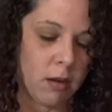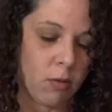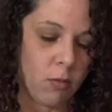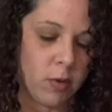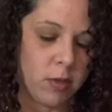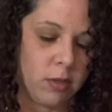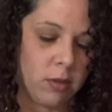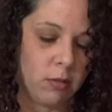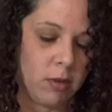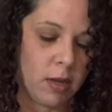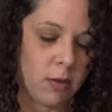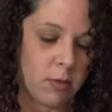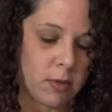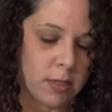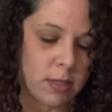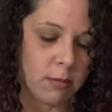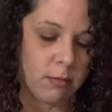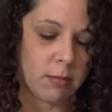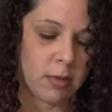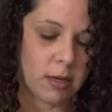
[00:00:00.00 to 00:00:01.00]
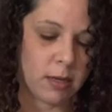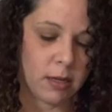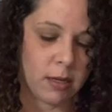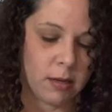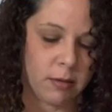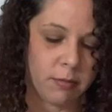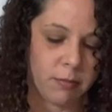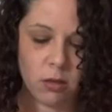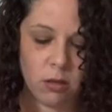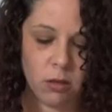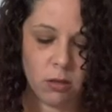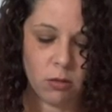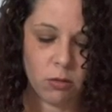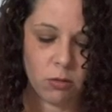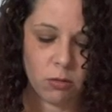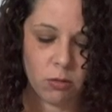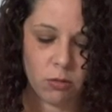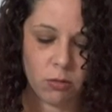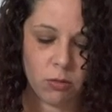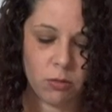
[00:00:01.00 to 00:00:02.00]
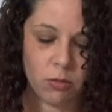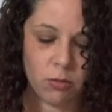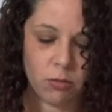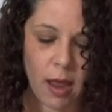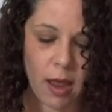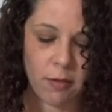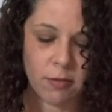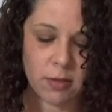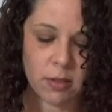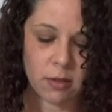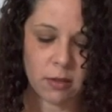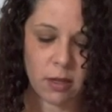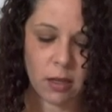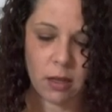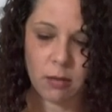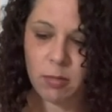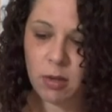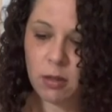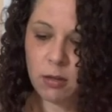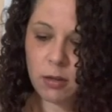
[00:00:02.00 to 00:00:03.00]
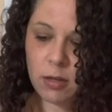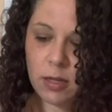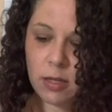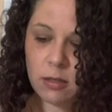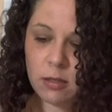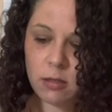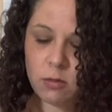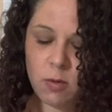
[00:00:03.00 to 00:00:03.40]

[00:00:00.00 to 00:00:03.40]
when you get with somebody, you have to think about their kids as